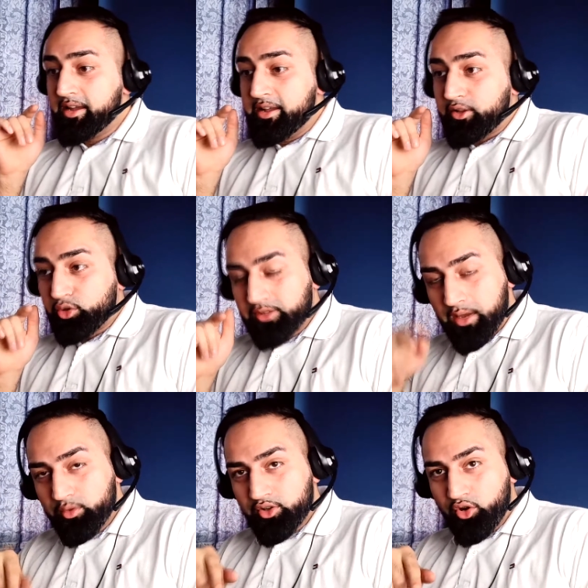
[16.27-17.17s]
Today
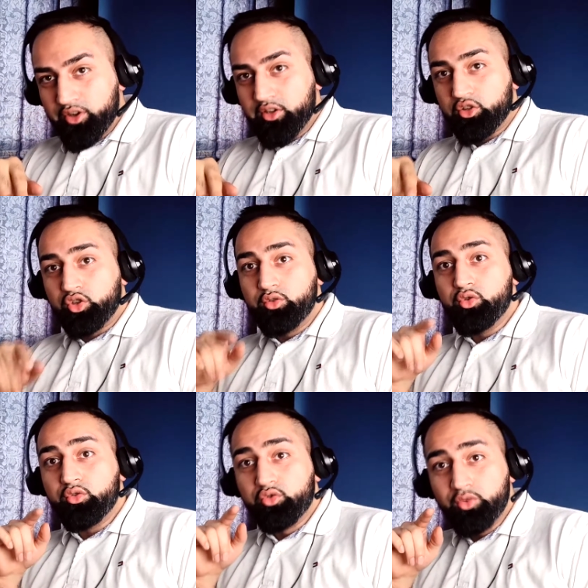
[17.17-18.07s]
we're going
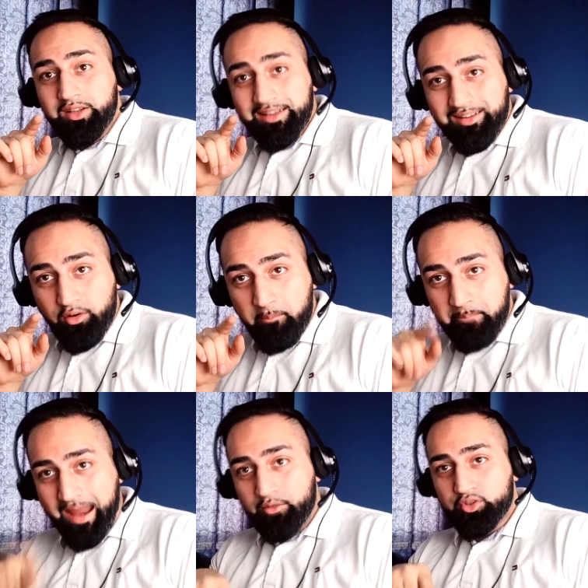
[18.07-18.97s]
to do a little
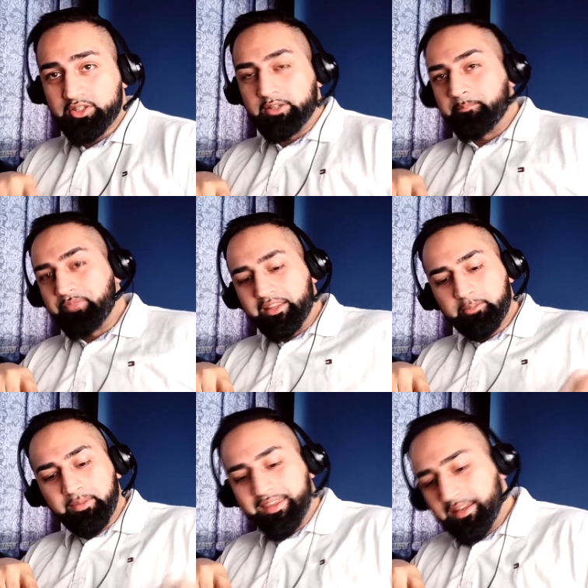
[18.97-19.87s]
comparison. At the
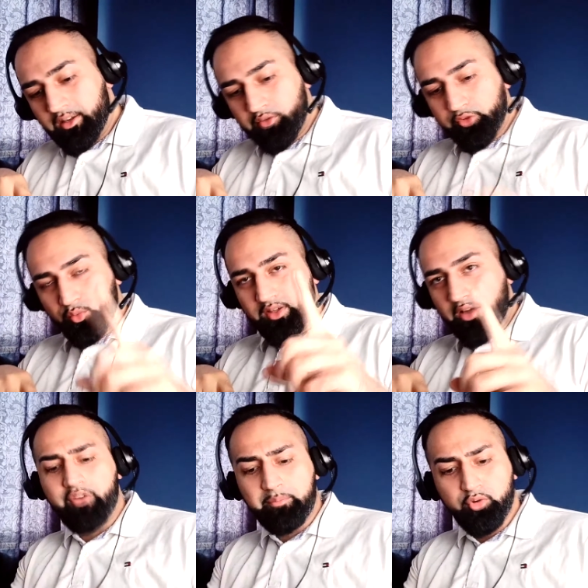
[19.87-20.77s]
beginning of the week I've
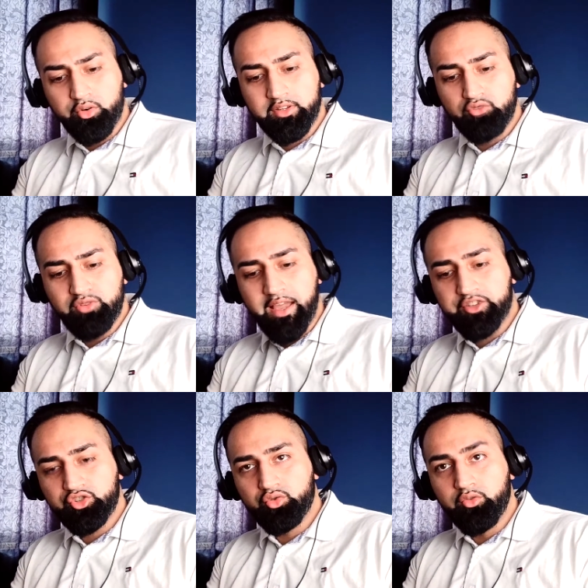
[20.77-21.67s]
uploaded a
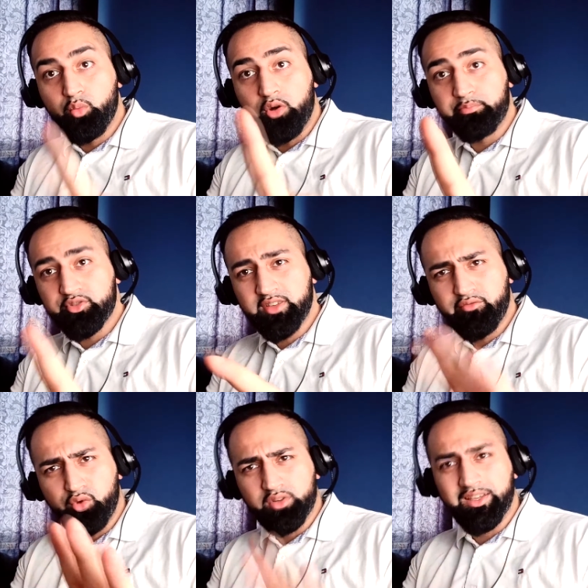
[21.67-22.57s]
reaction to the 1%
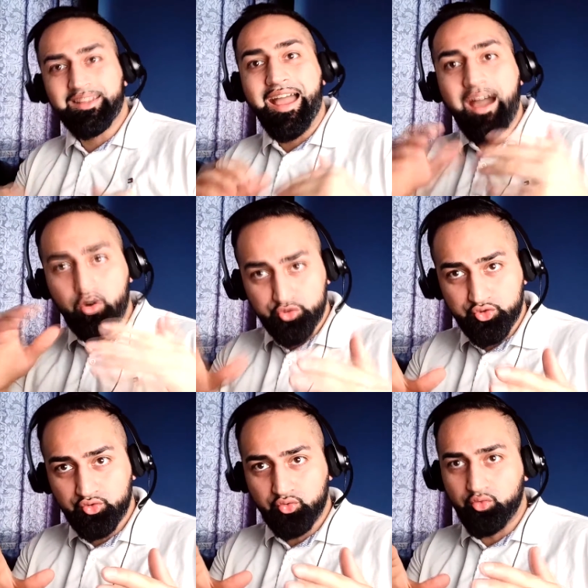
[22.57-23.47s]
Fortnite
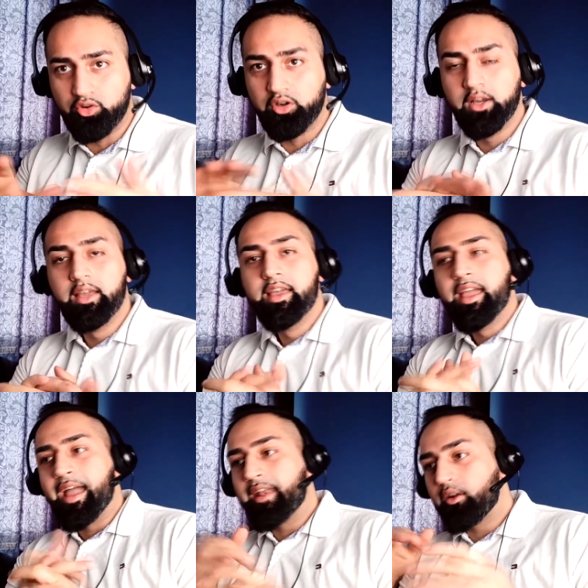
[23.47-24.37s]
house tour,
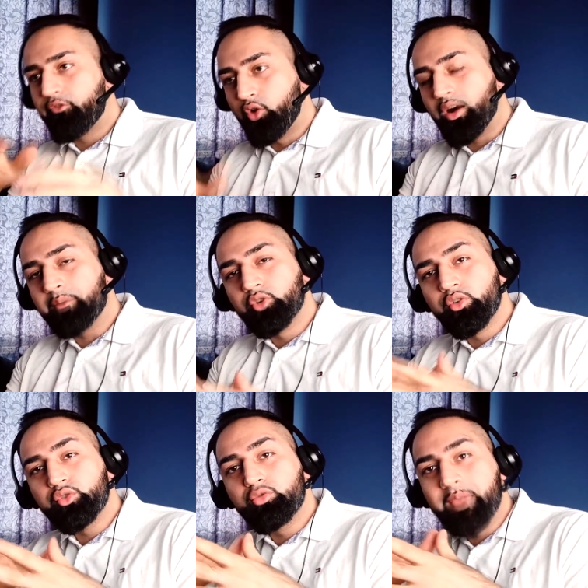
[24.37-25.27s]
and I thought I'm
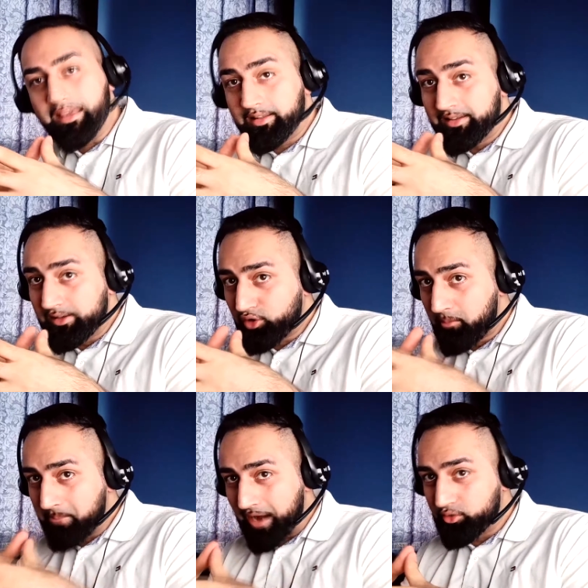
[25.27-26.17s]
going to make a little
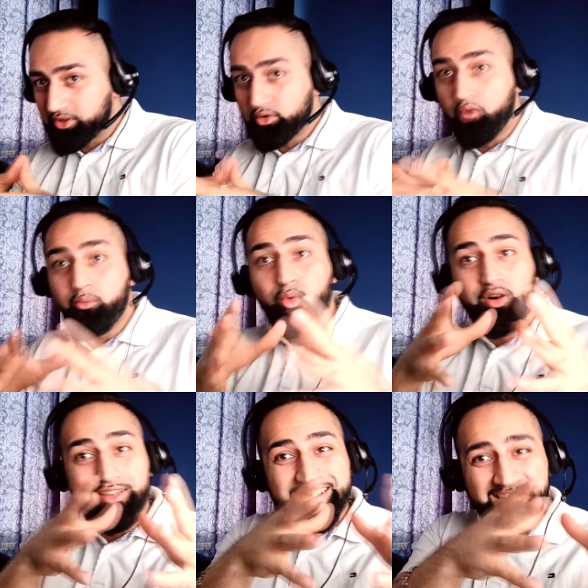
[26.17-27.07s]
comparison of
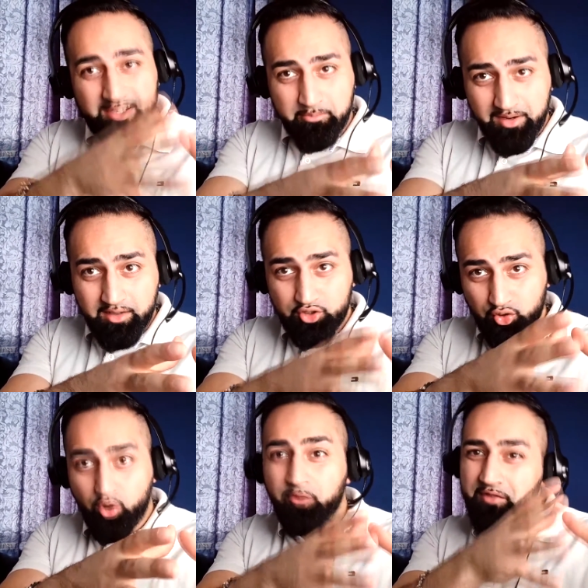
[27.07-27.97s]
what a similar
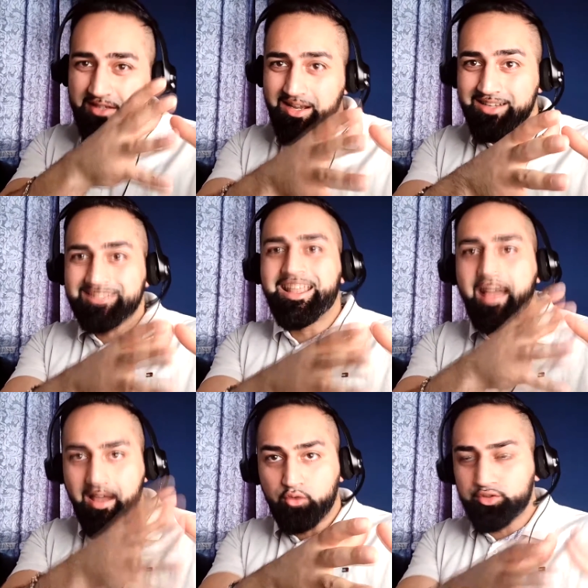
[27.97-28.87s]
sort of sized
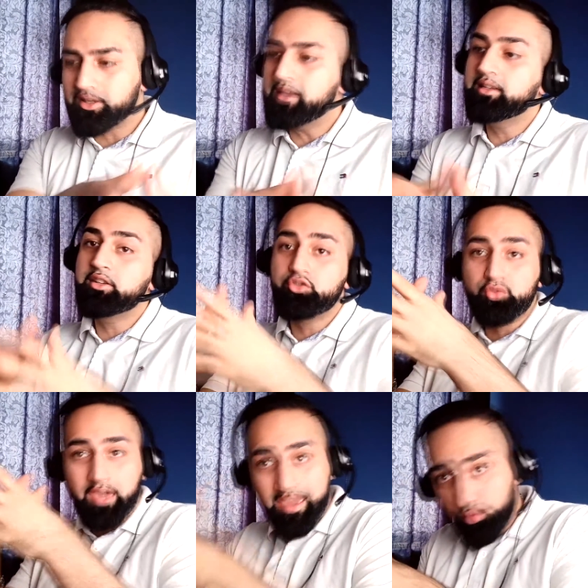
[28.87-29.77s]
house in the
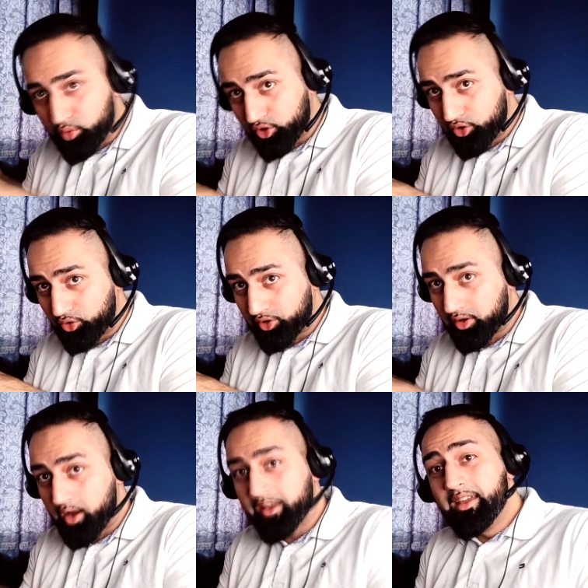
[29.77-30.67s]
UK would look like.